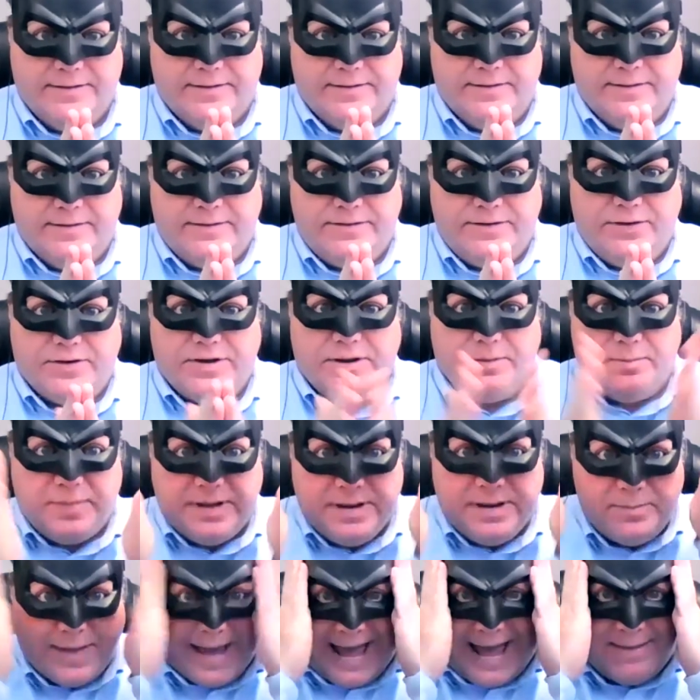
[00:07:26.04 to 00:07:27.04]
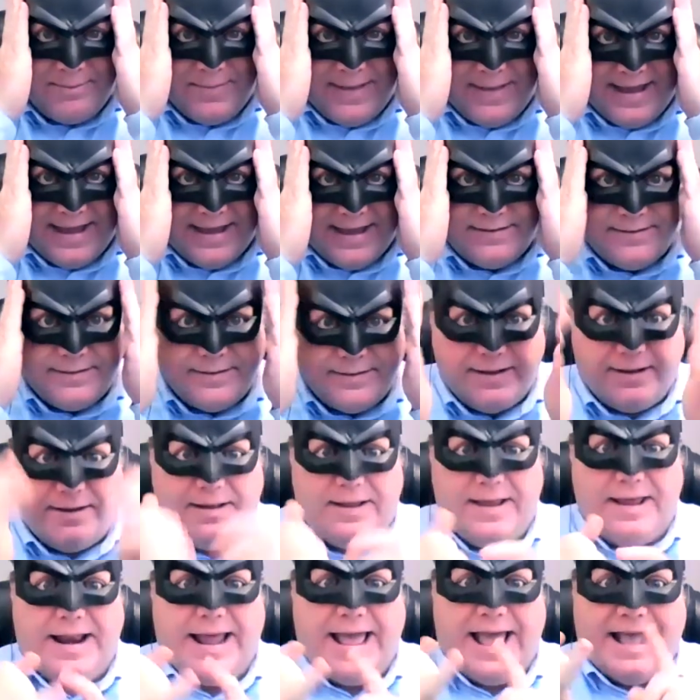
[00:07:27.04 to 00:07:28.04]
you can be Batman
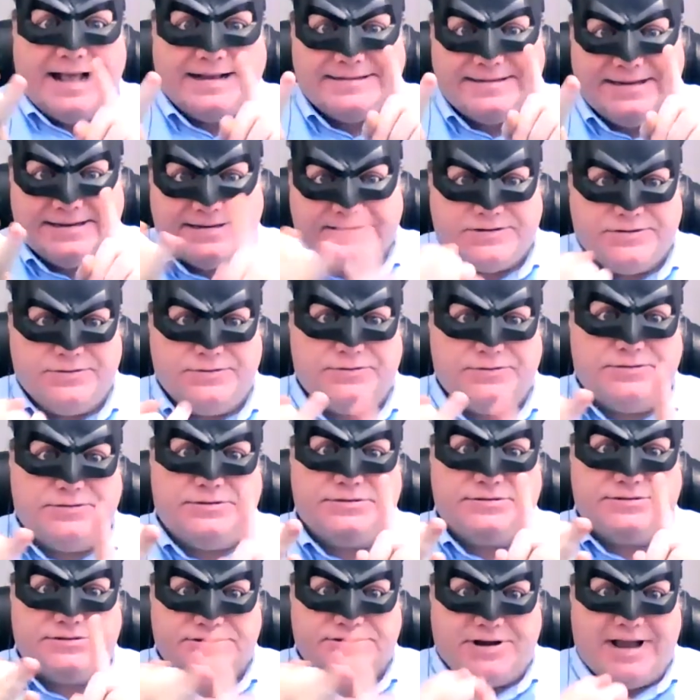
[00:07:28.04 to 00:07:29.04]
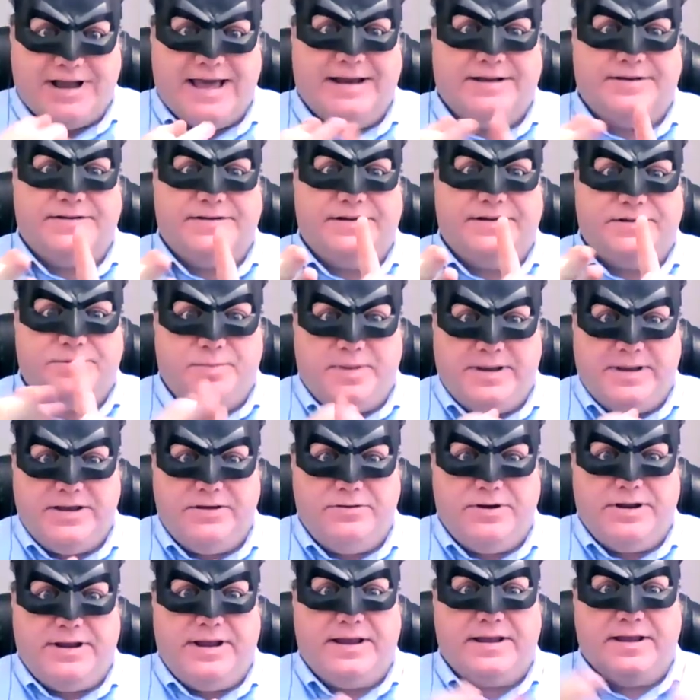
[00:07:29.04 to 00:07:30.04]
and access tools, strategies, be
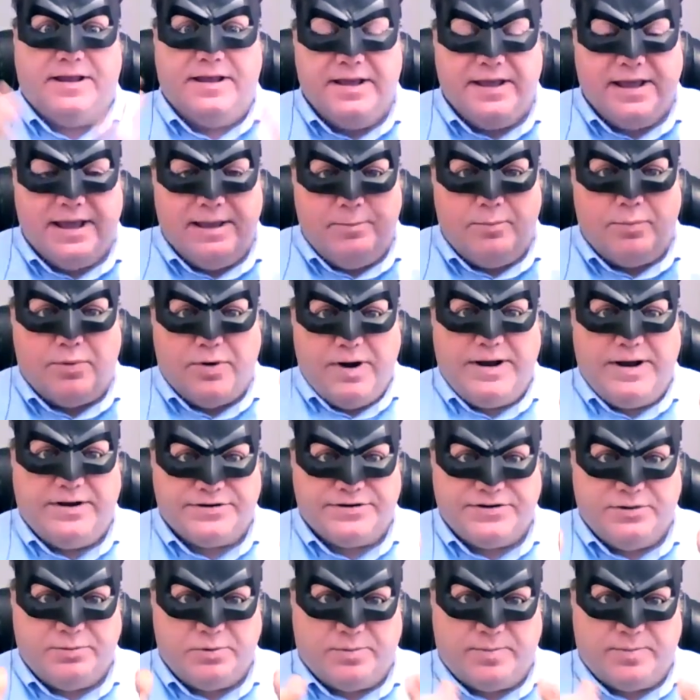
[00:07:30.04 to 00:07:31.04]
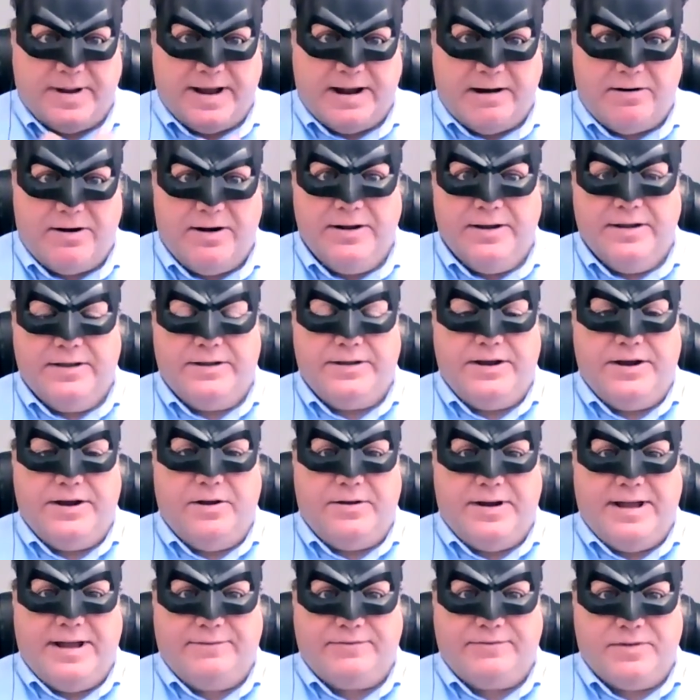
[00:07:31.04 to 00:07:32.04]
unique, and bring your superpower. You don't
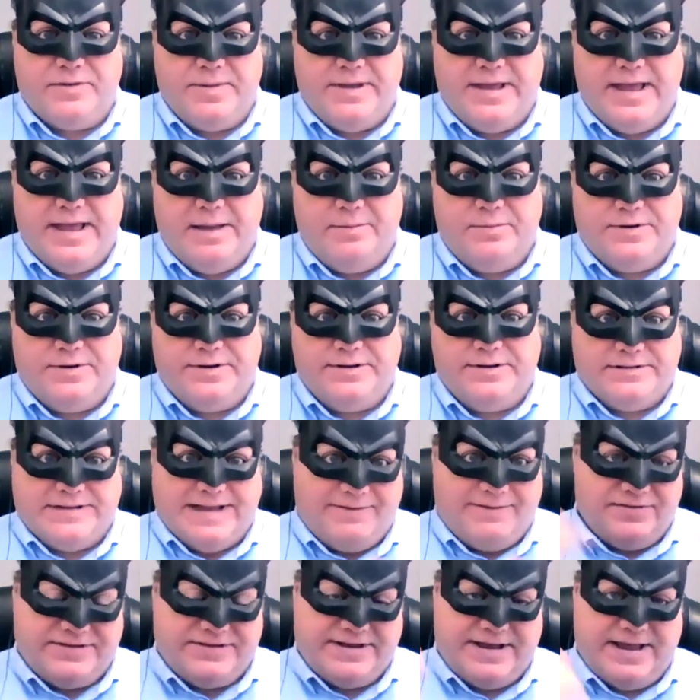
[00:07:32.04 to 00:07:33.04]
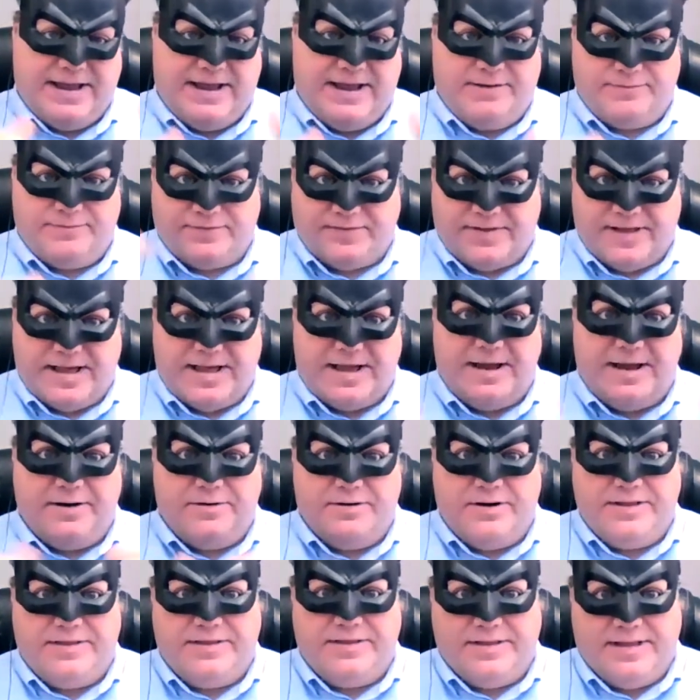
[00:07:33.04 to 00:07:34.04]
have to be able to levitate, fly, or
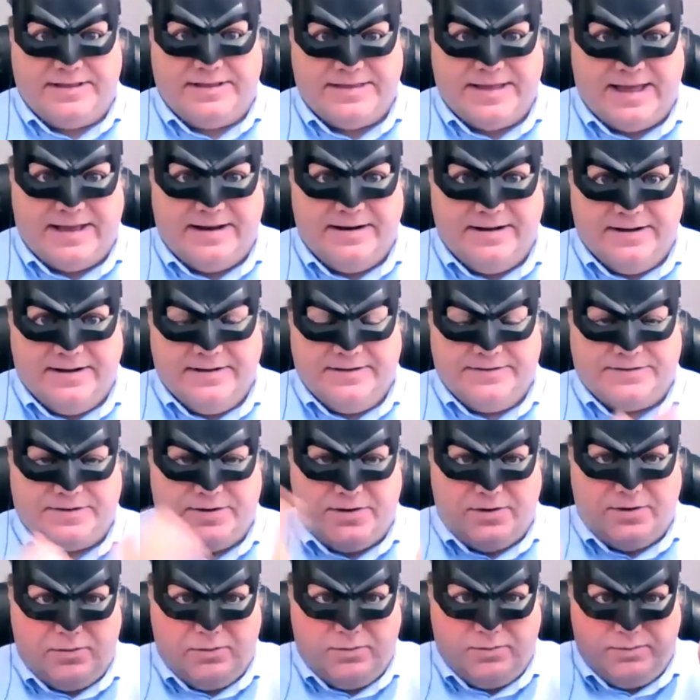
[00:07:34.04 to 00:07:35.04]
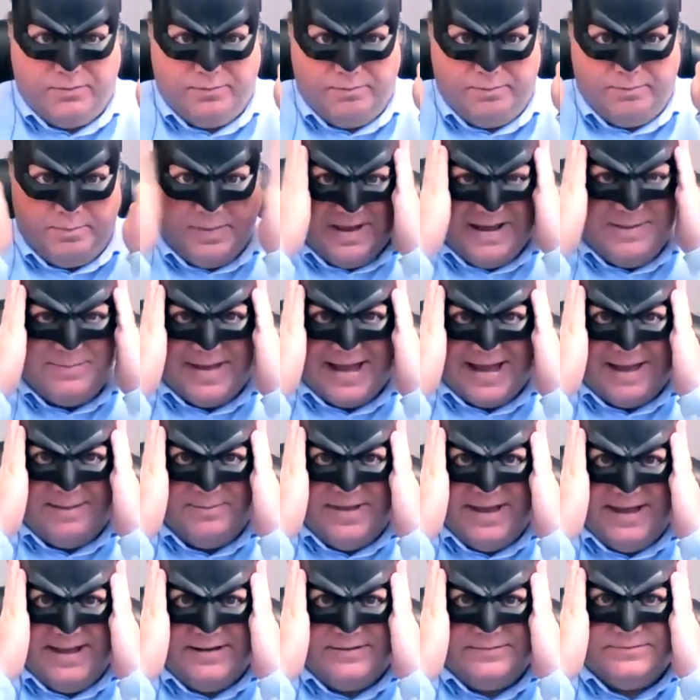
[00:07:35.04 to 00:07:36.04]
anything like that. So be
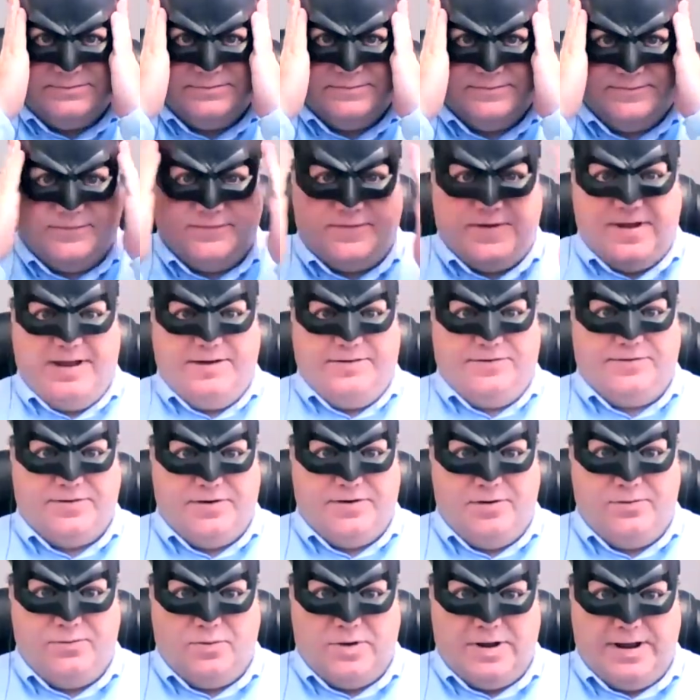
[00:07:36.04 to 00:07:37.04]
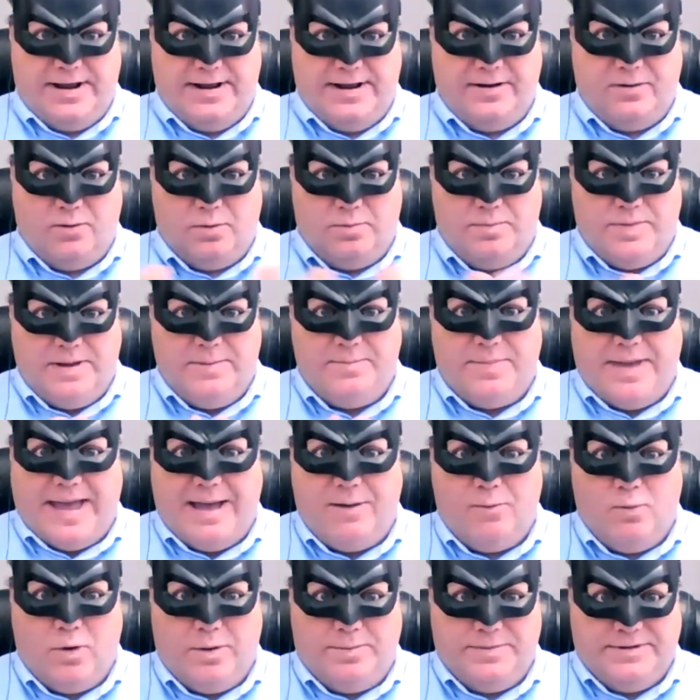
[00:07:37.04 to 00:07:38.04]
Batman, find your own way, or be
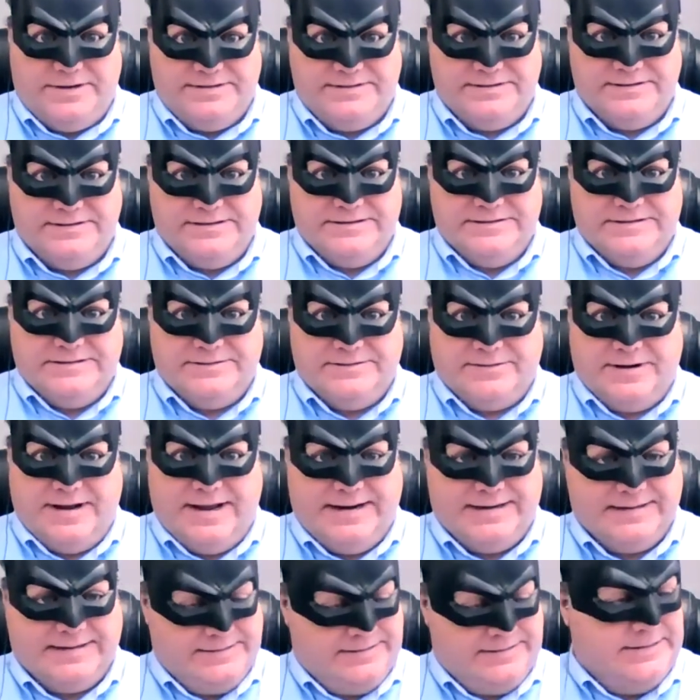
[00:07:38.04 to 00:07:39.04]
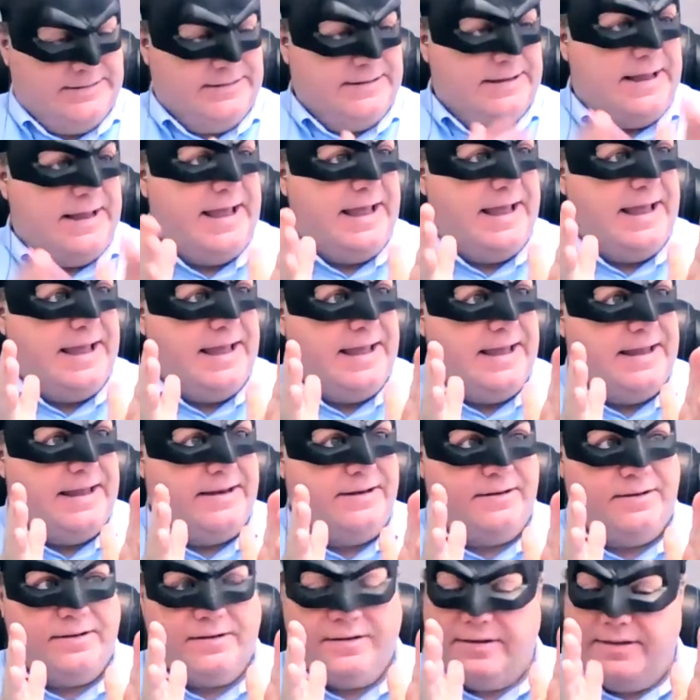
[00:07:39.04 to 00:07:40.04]
Batwoman, right?
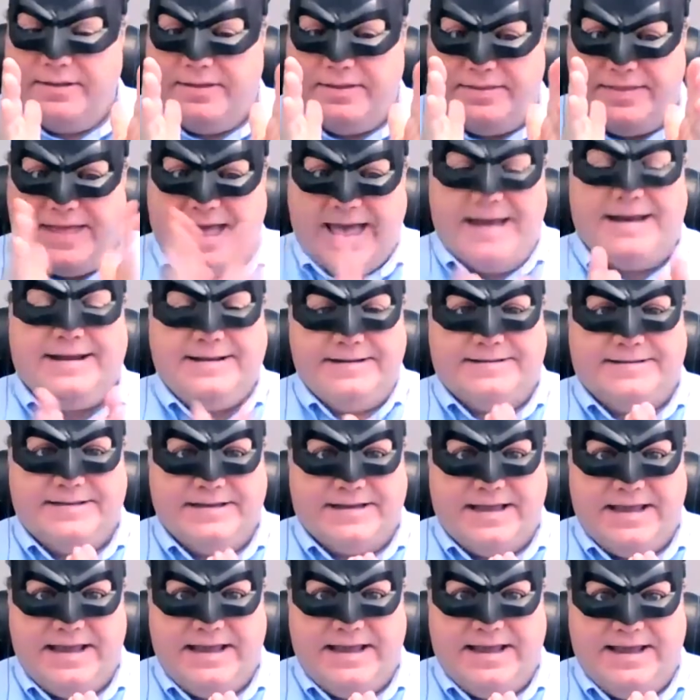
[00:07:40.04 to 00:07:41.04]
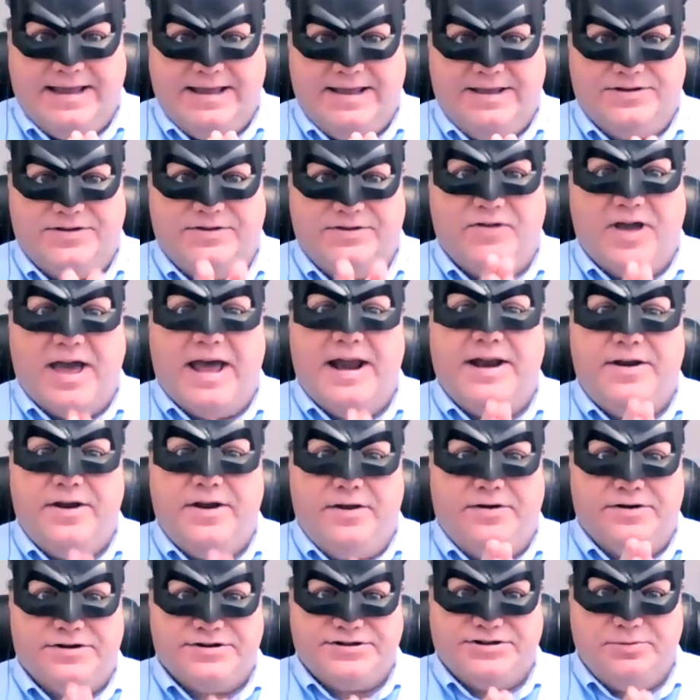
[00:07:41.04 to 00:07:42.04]
And that is the key, is you've got to know
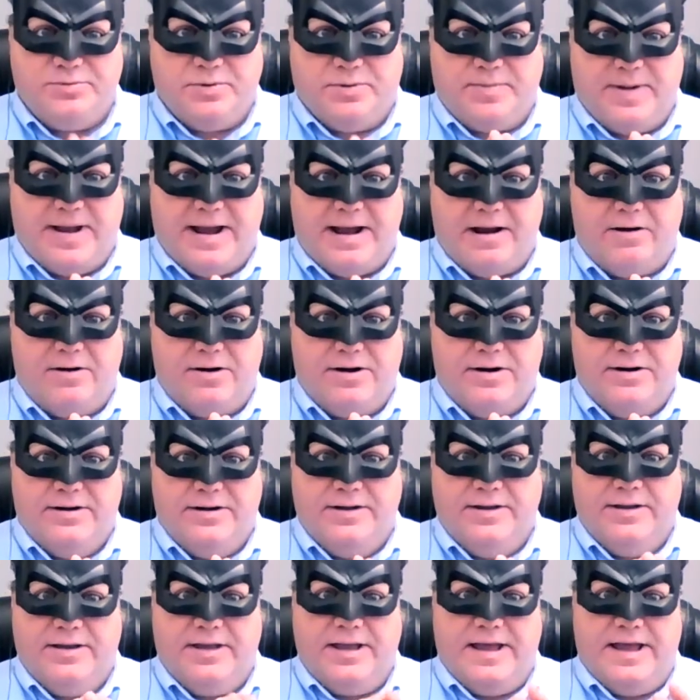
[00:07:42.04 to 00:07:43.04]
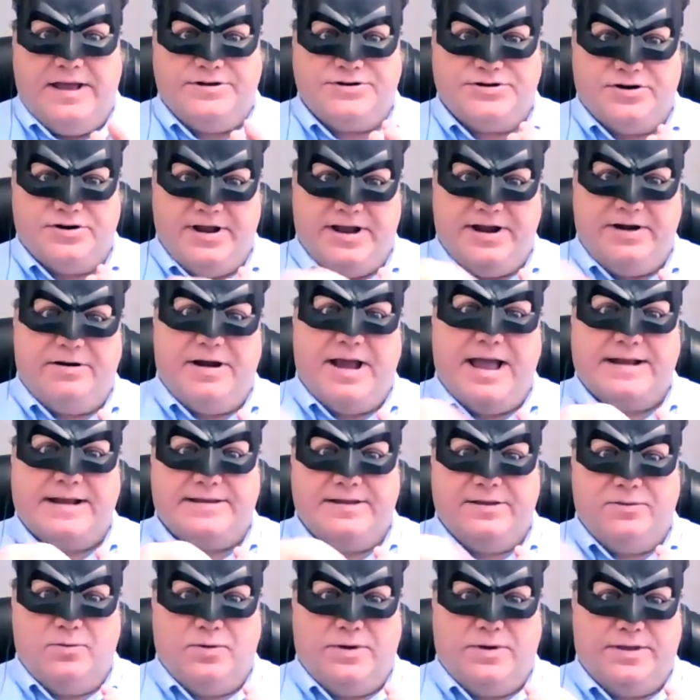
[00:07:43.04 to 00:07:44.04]
your superpower as you're
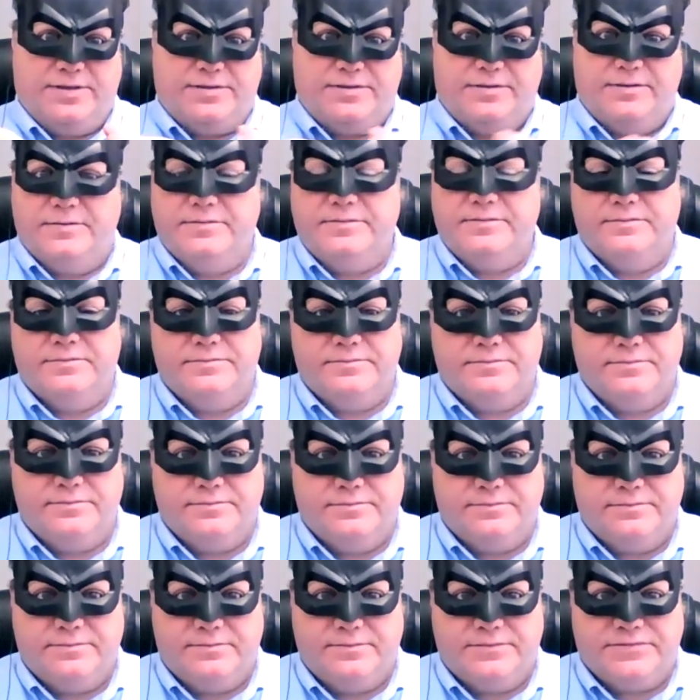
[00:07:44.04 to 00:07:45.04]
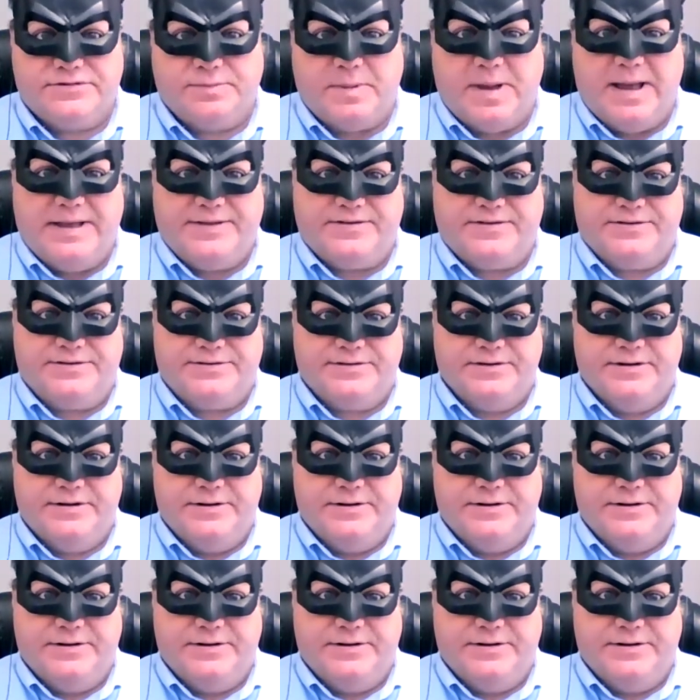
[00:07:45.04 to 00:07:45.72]
interacting with sponsors.